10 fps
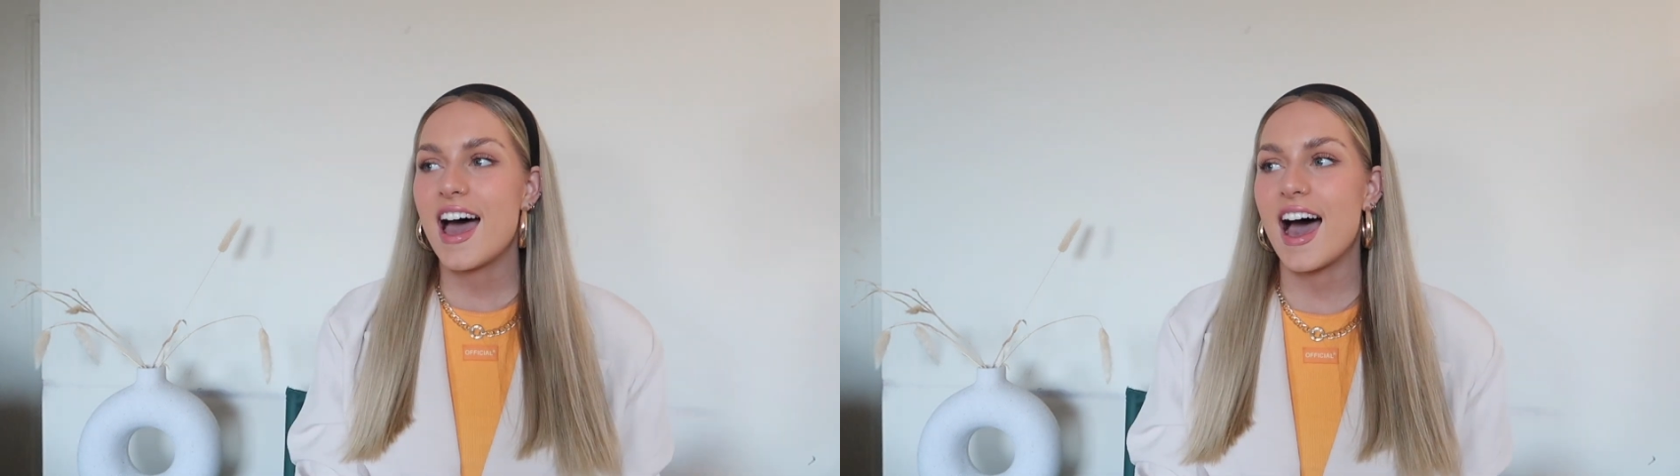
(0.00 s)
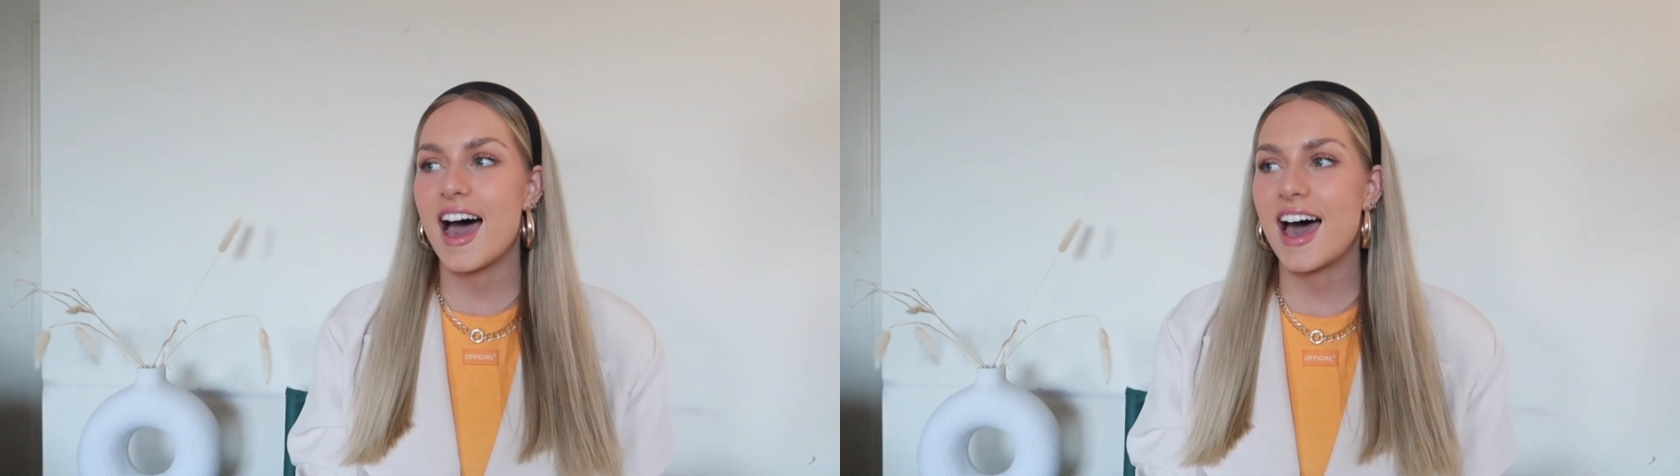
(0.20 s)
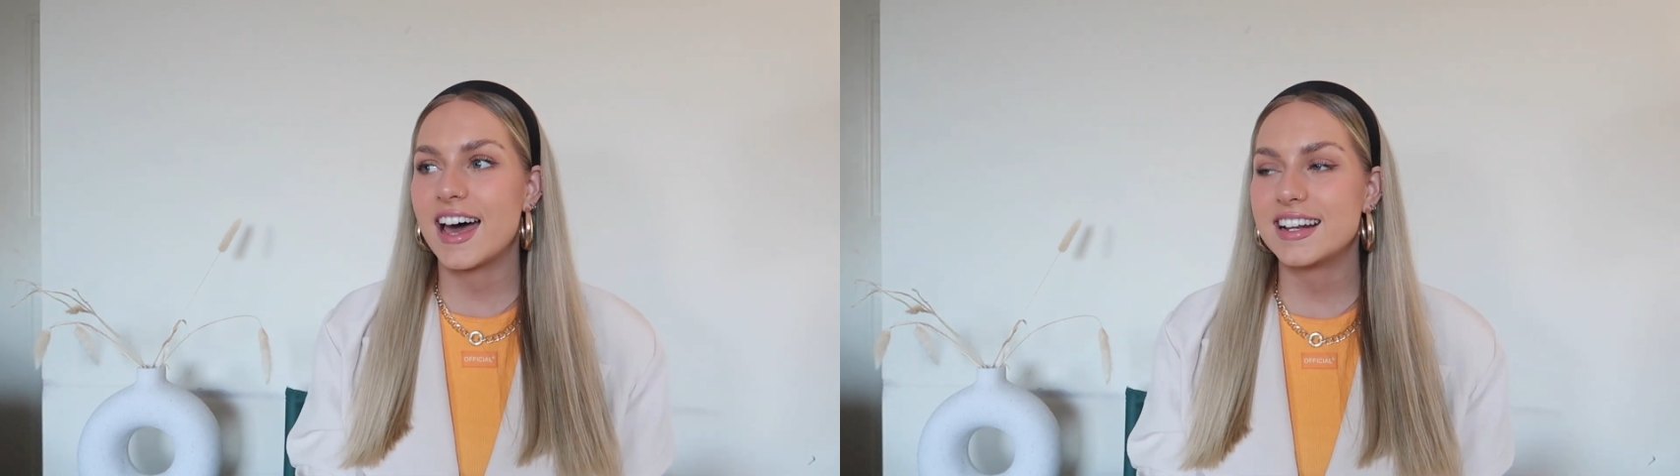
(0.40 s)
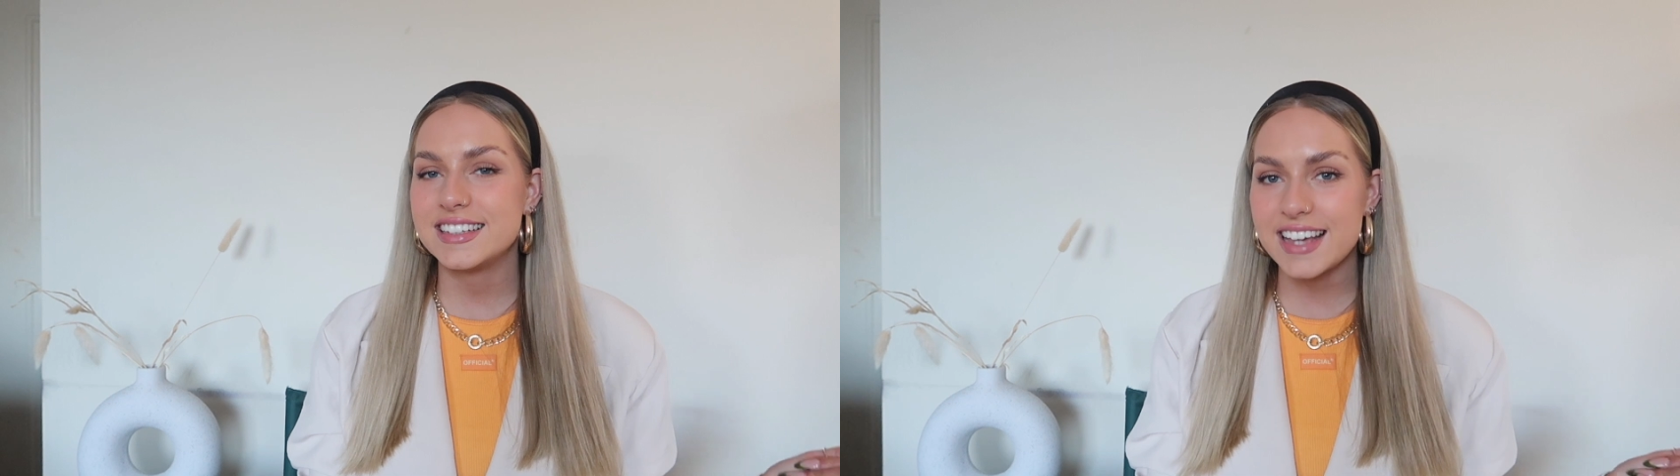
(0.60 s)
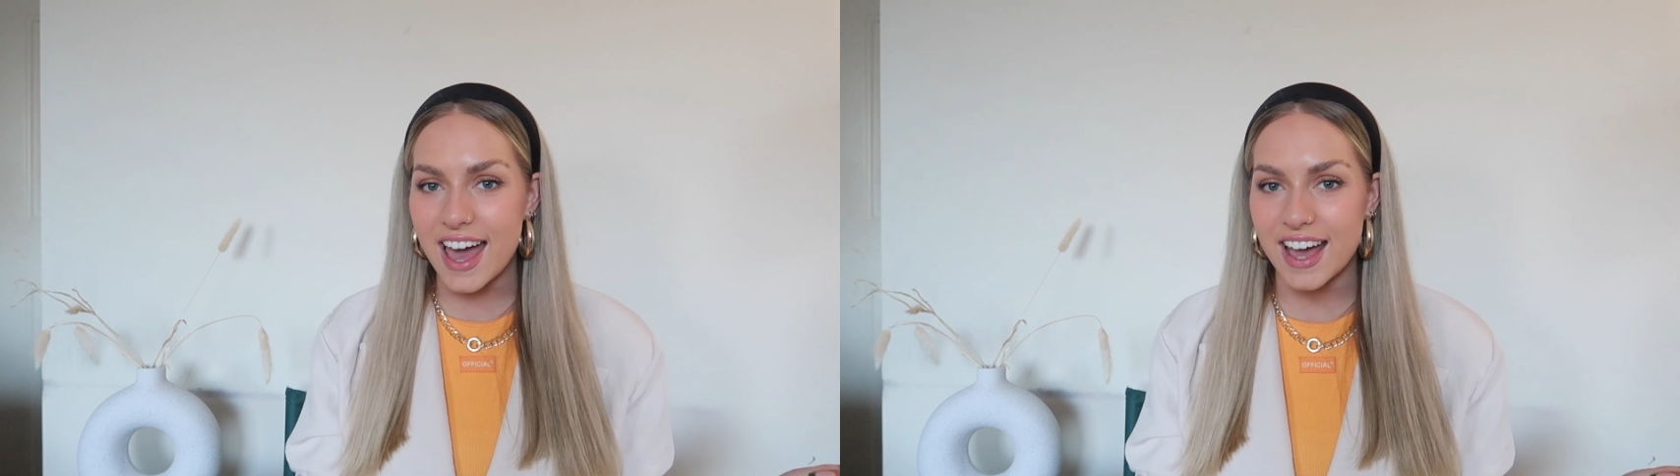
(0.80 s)
And
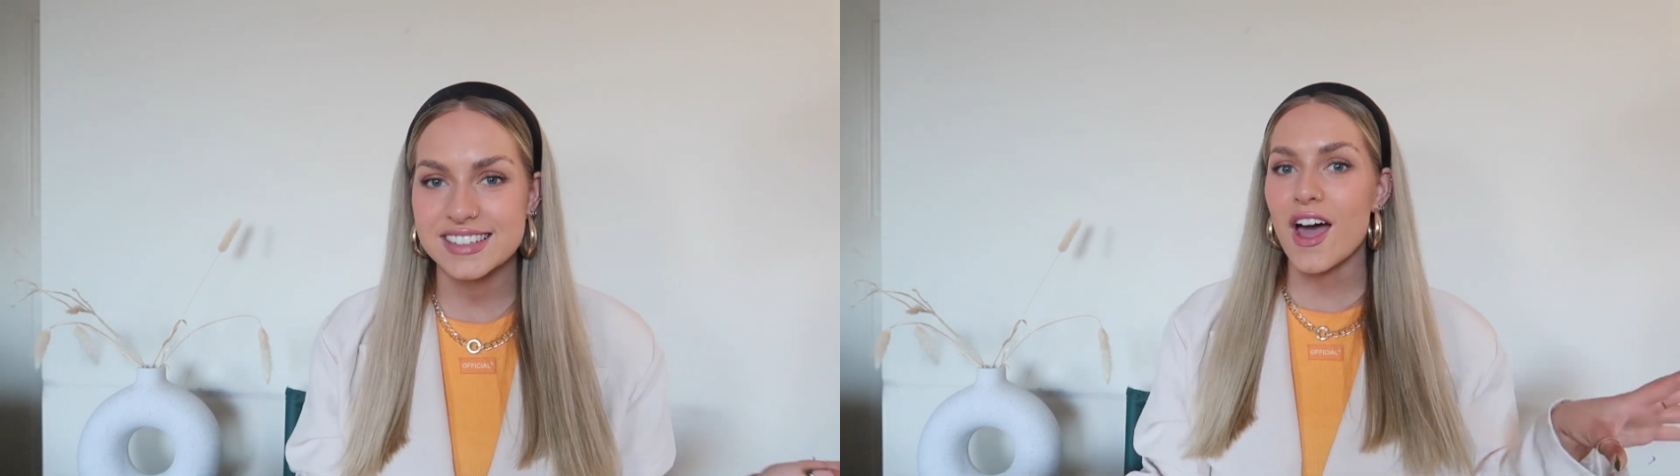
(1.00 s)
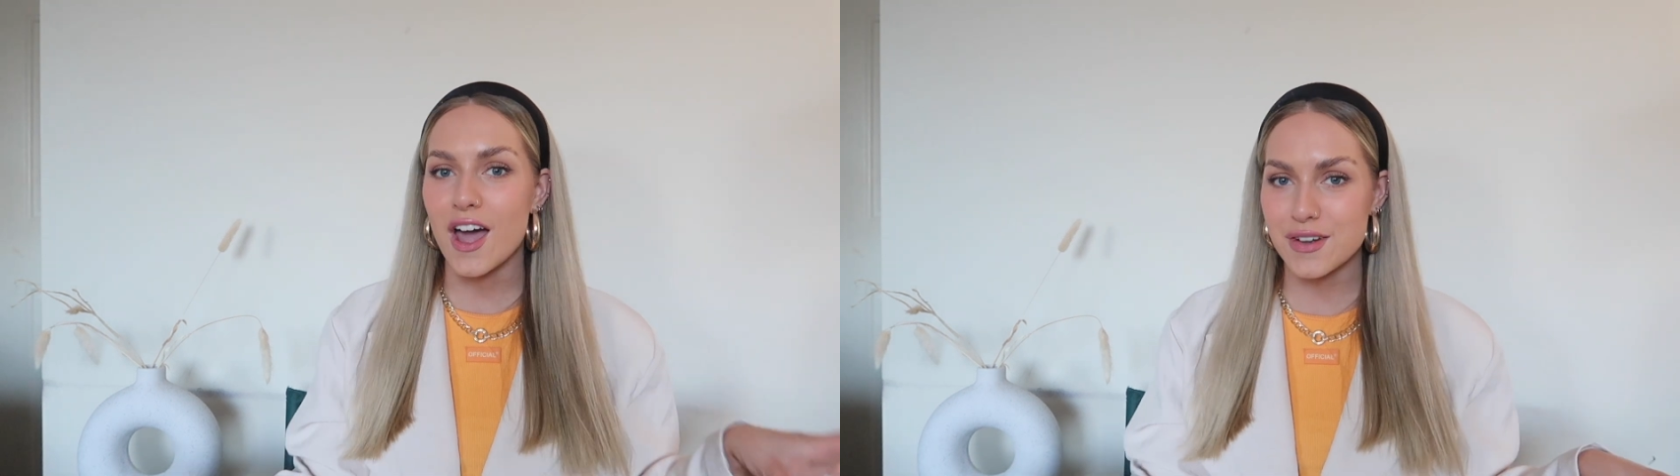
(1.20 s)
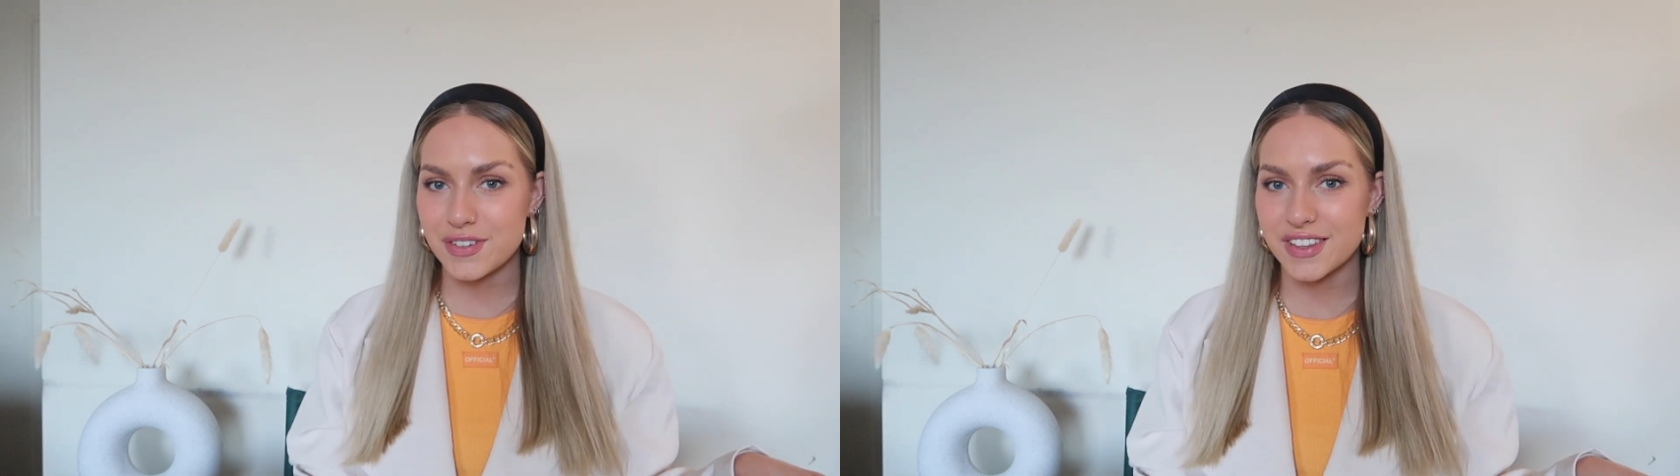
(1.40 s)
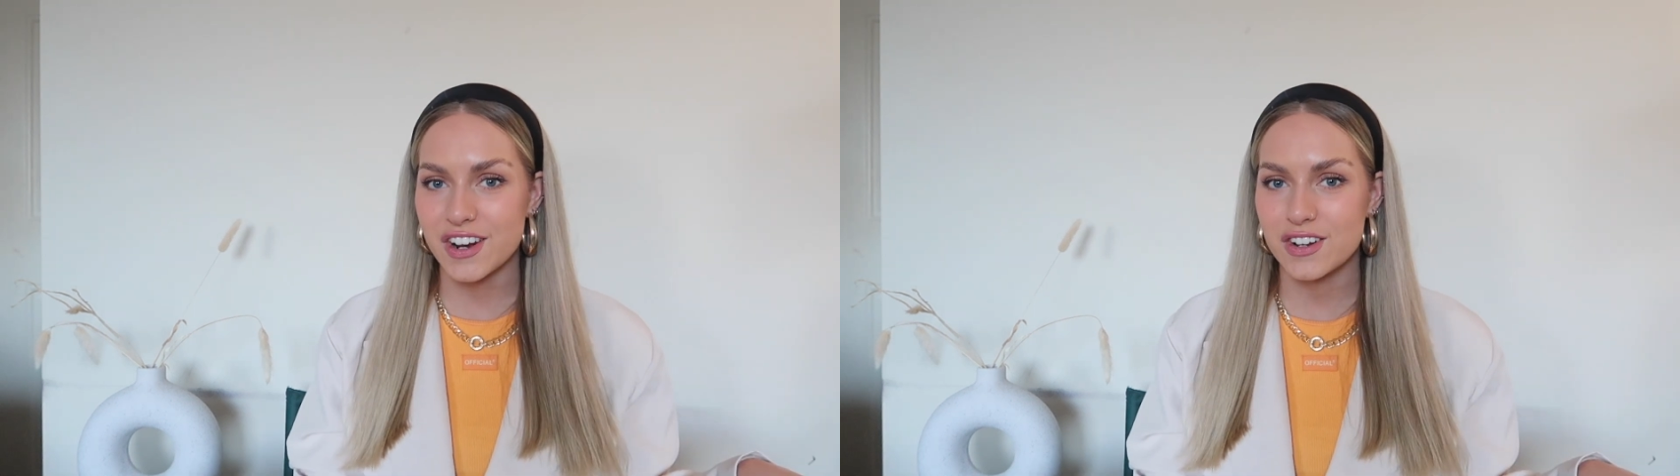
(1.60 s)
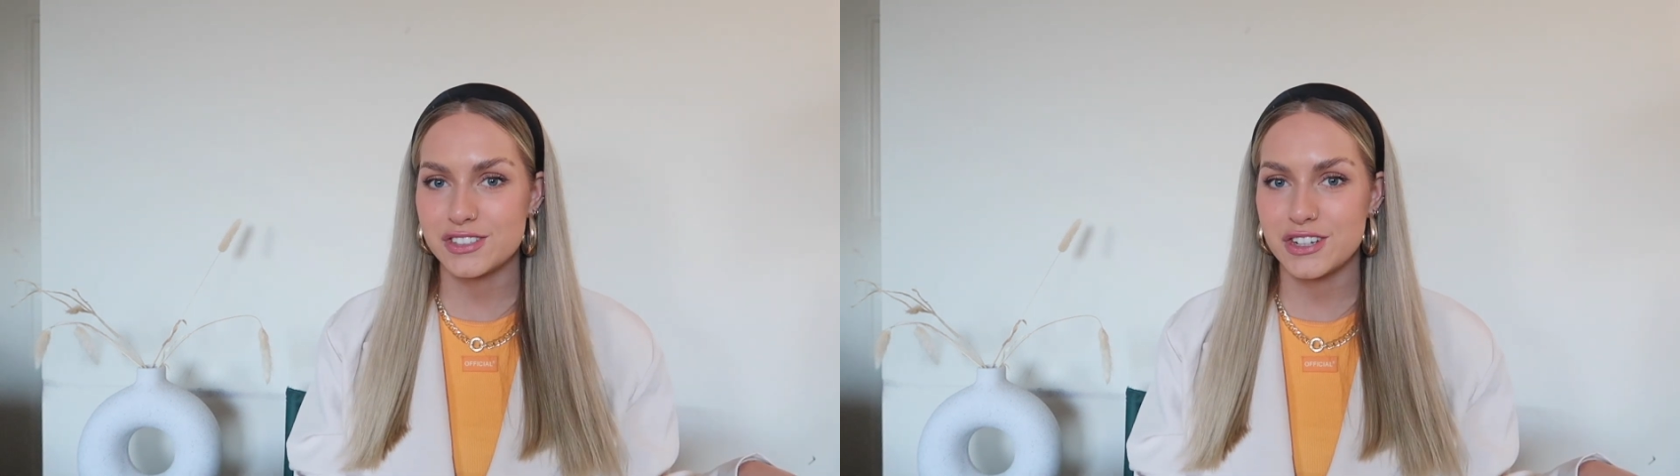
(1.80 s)
yeah, hopefully they're
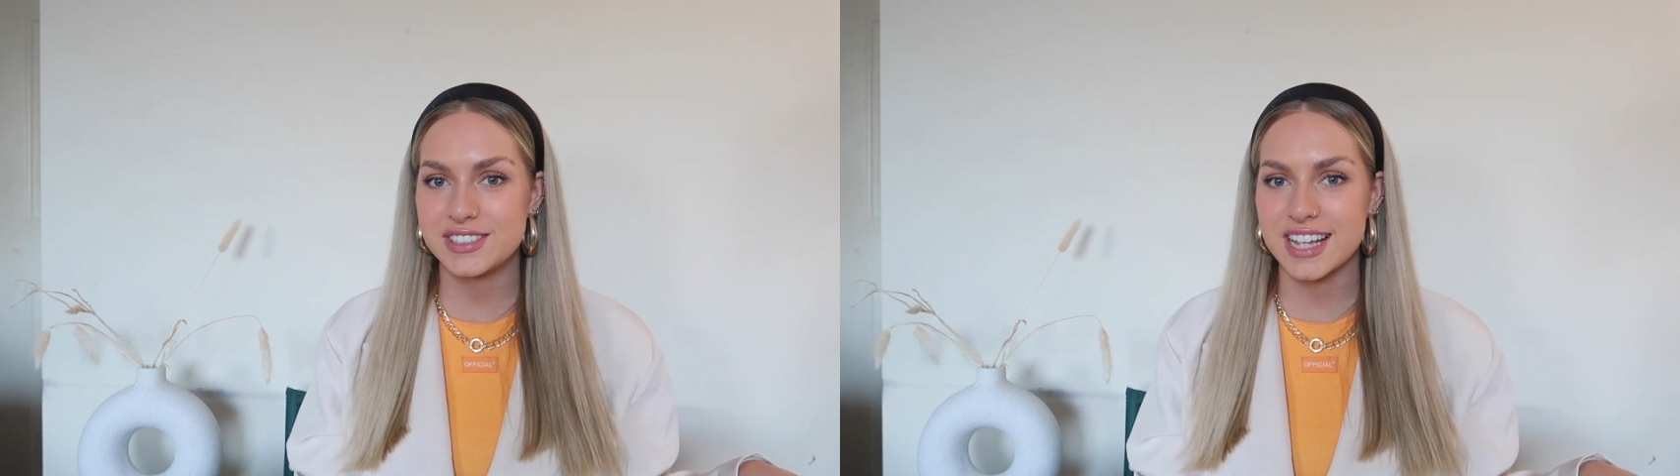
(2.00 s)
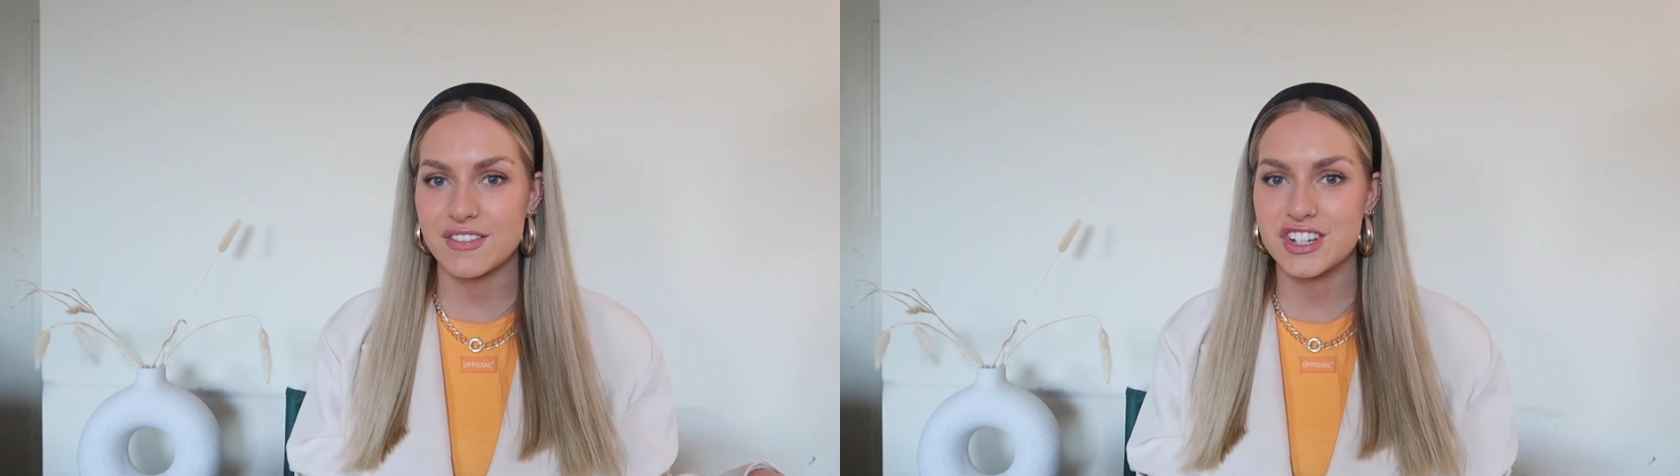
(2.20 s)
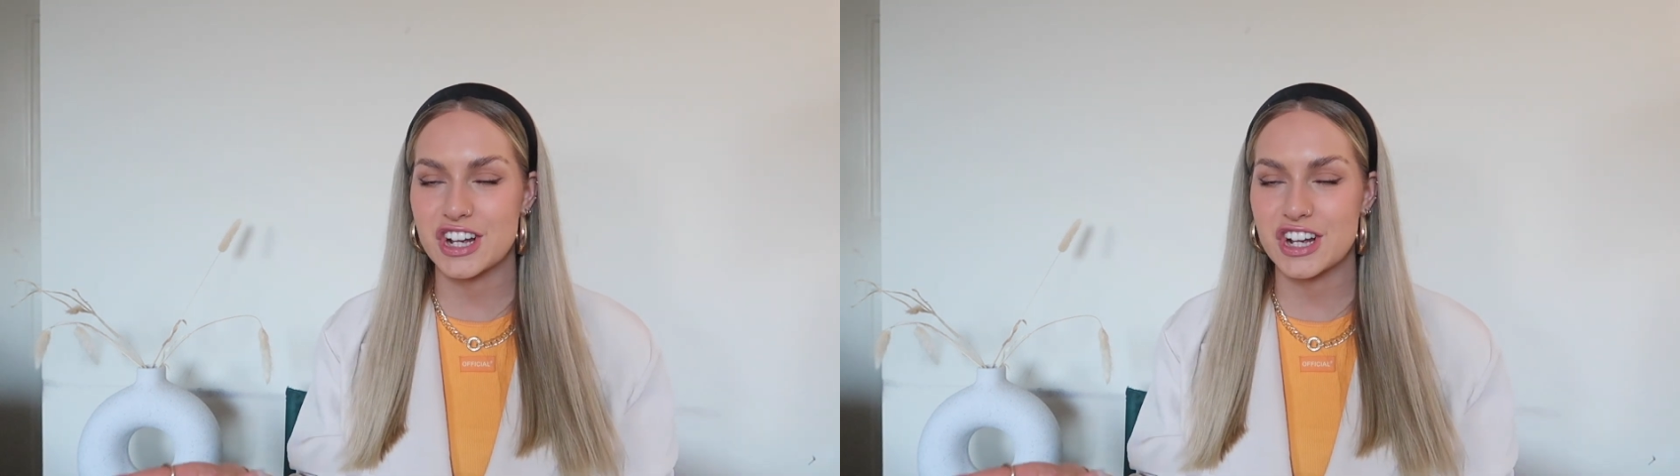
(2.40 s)
not too savage.